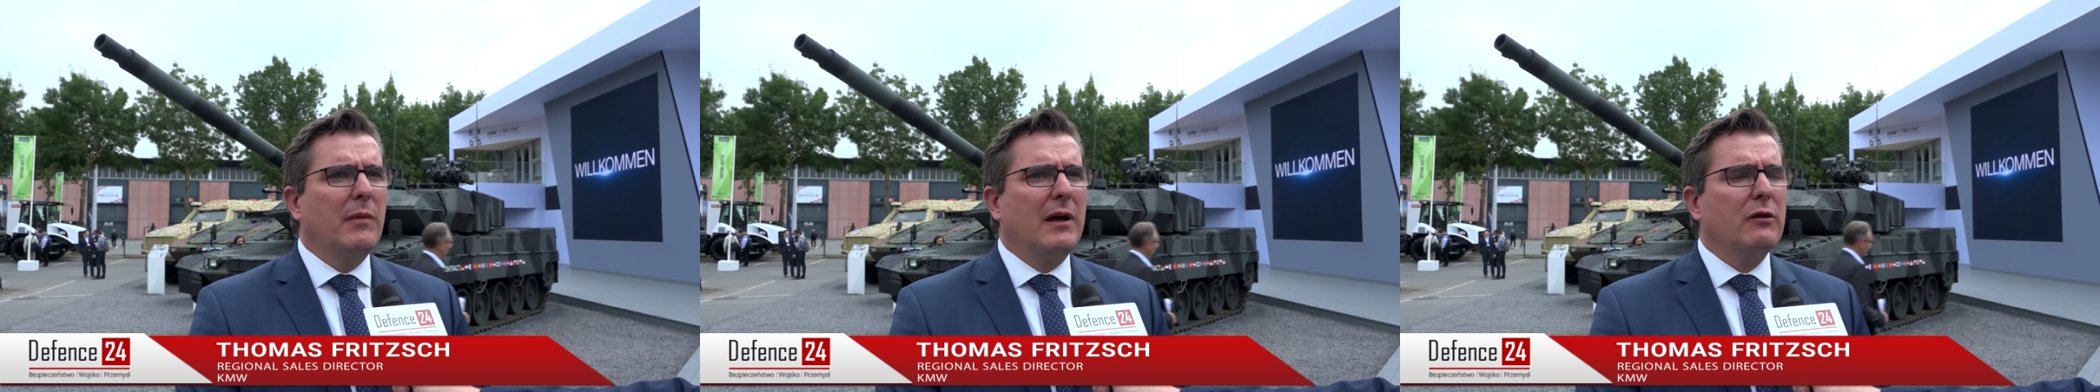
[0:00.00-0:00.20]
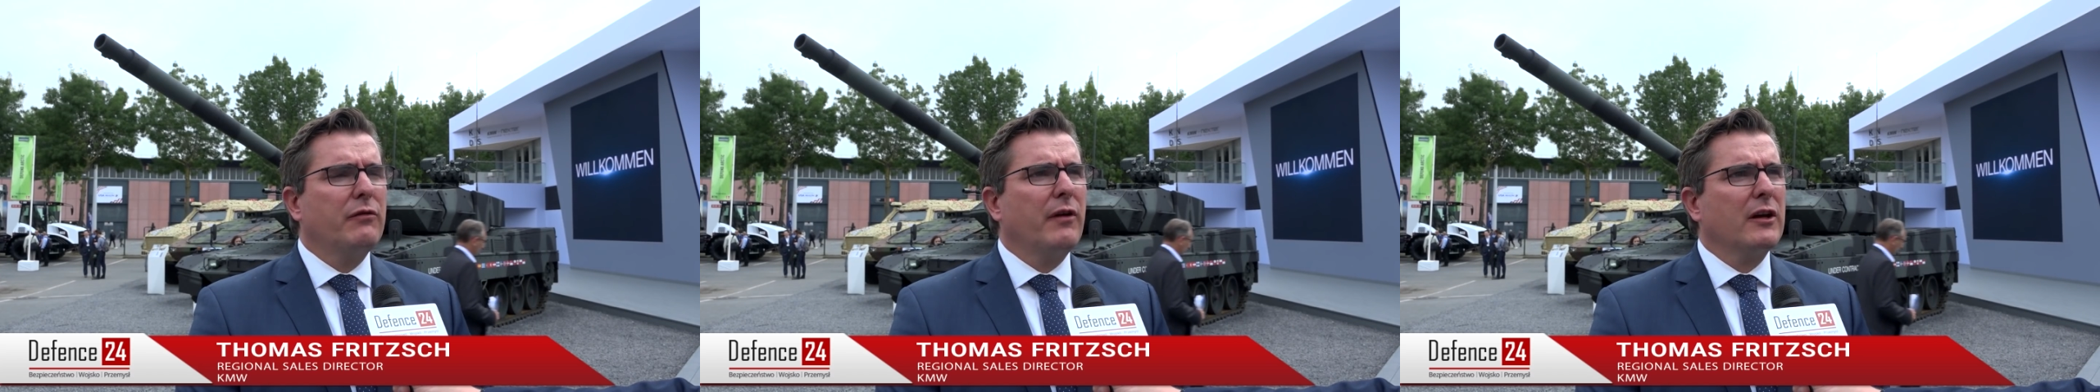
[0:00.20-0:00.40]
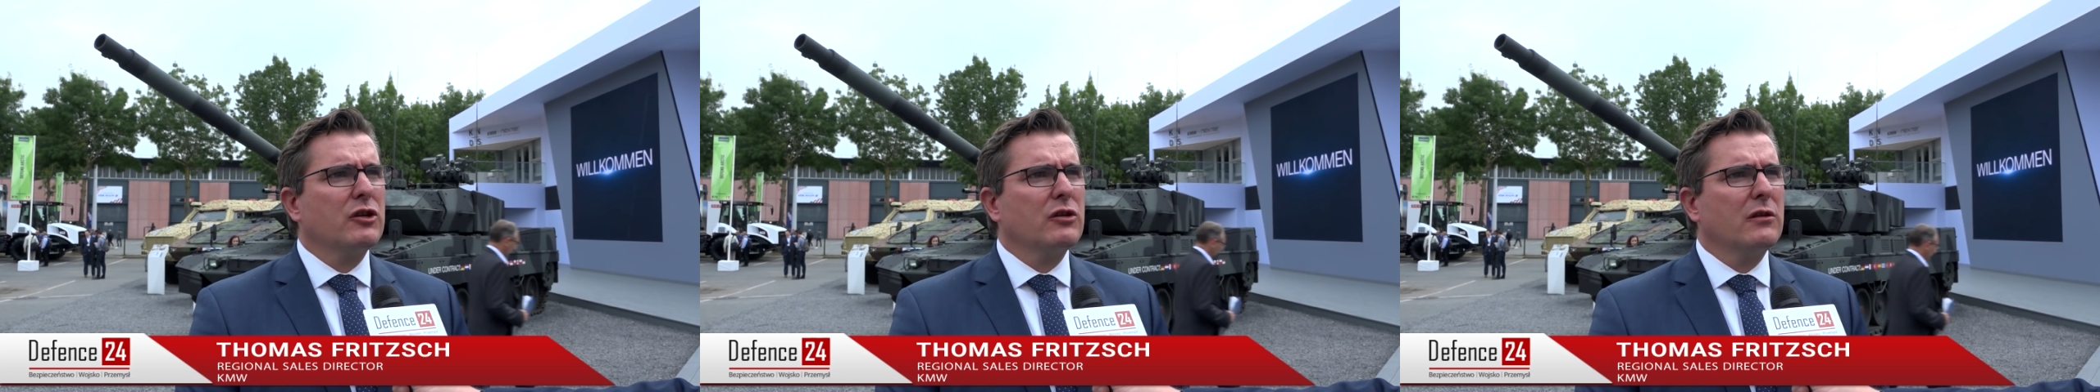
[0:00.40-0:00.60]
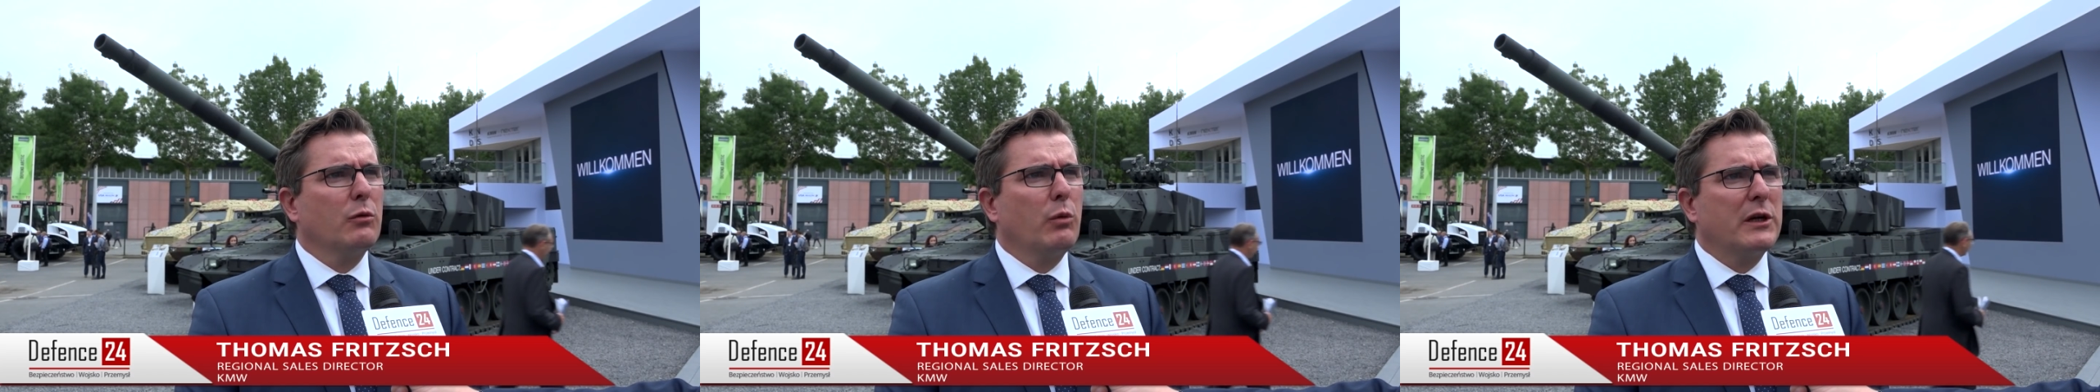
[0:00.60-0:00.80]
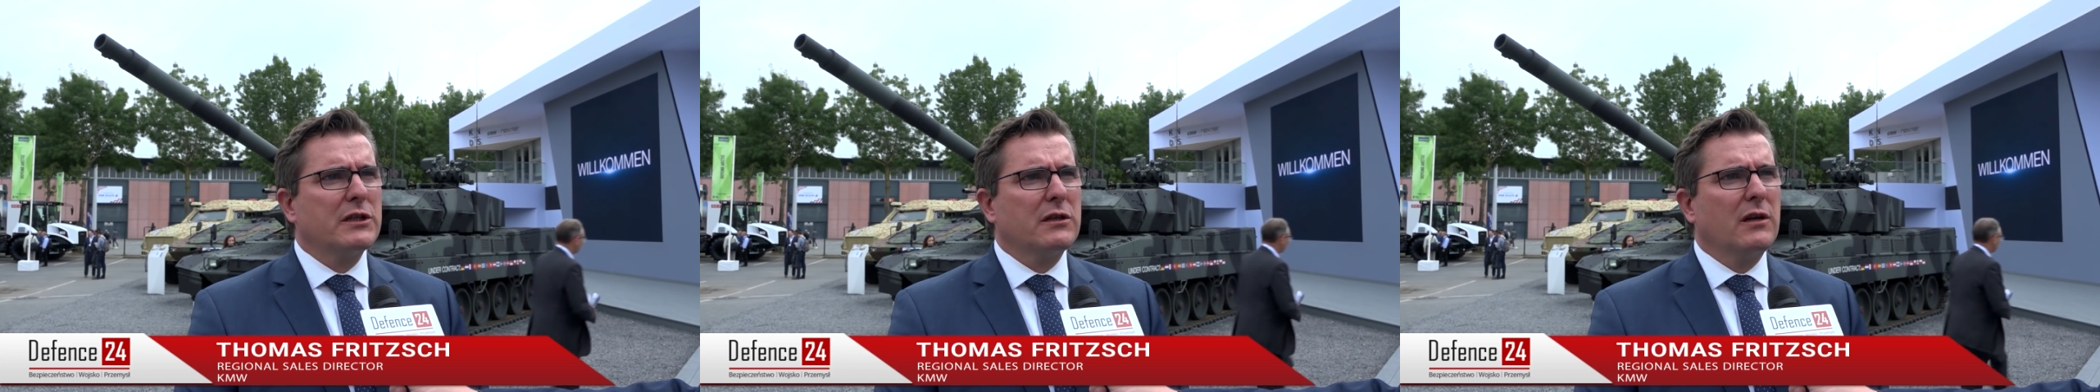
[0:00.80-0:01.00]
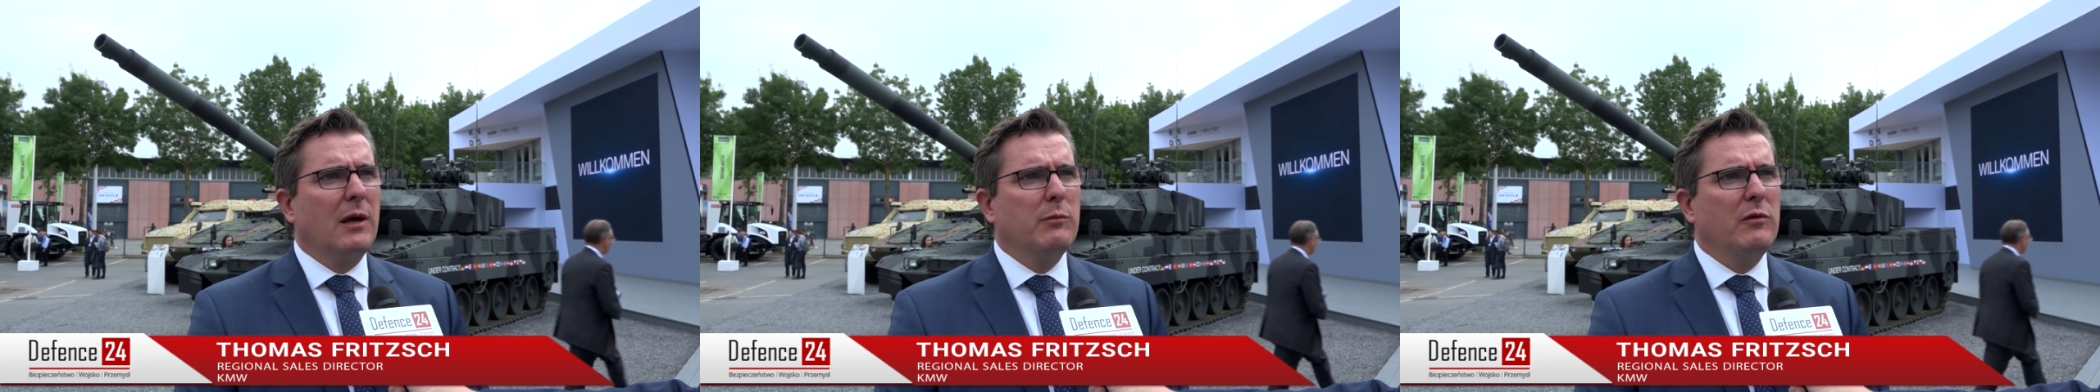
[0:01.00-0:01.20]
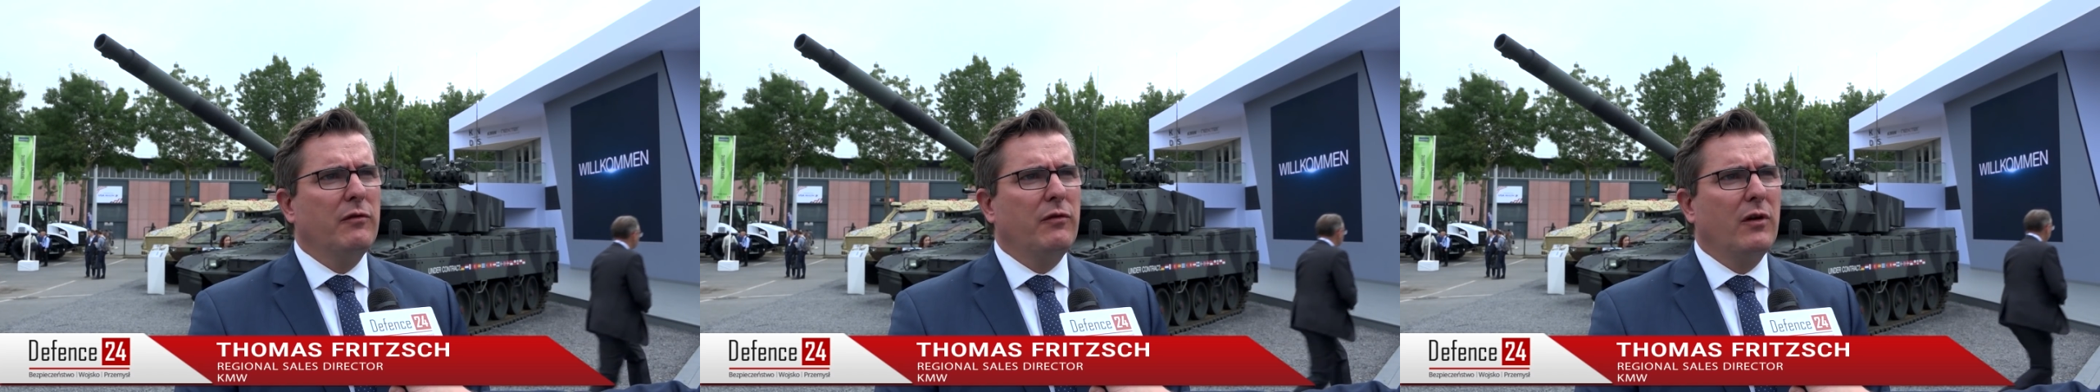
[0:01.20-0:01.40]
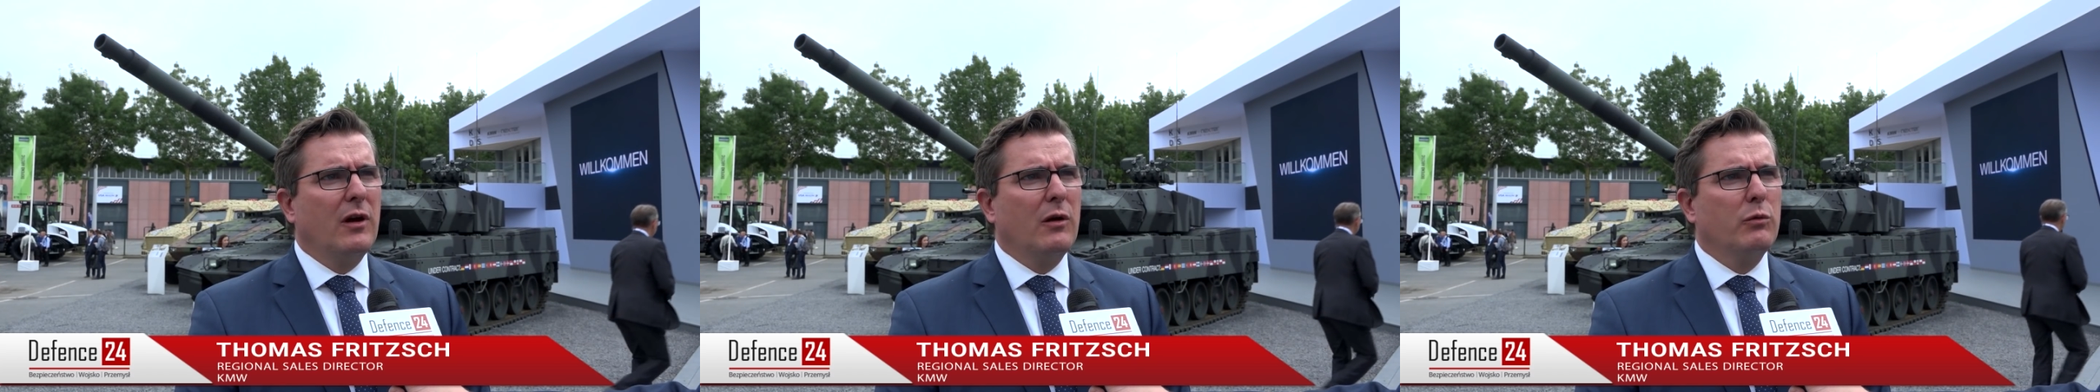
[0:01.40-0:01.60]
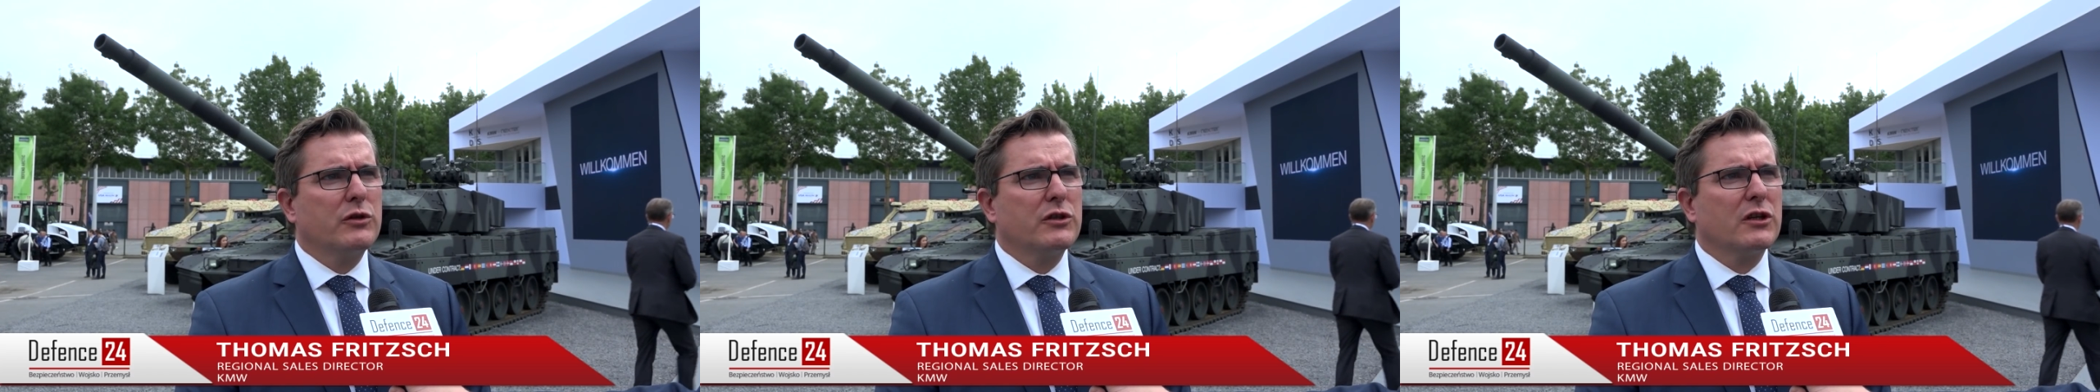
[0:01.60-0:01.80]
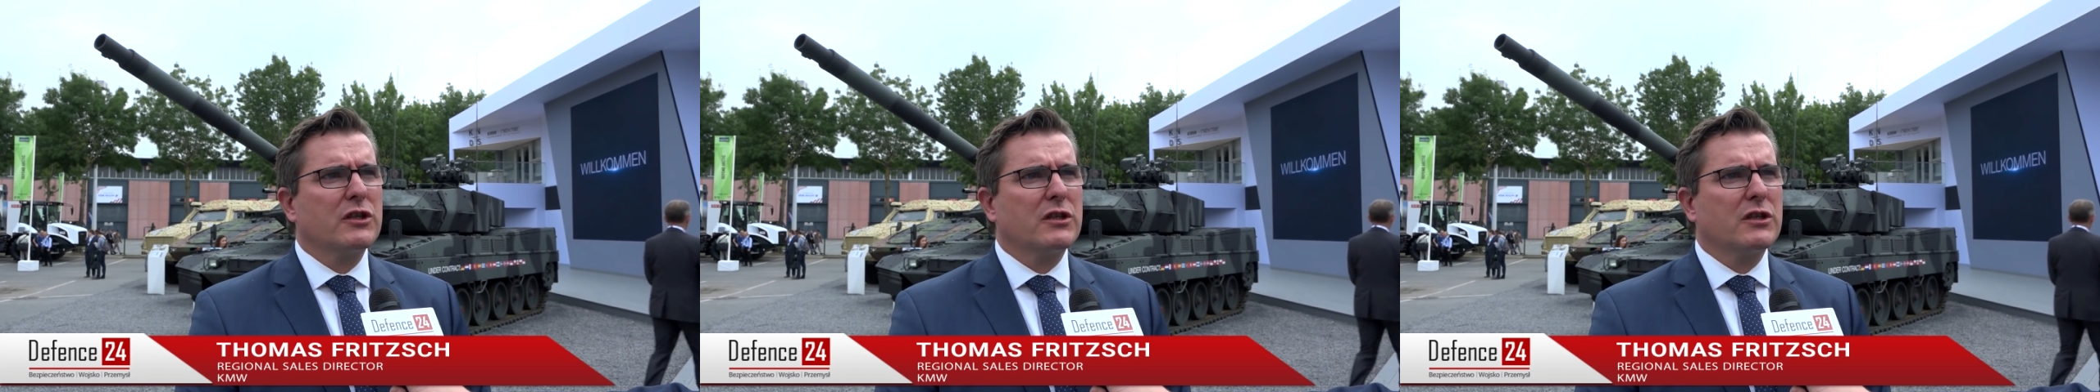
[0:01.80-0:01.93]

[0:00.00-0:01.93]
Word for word: manufacturer in the Western Hemisphere which are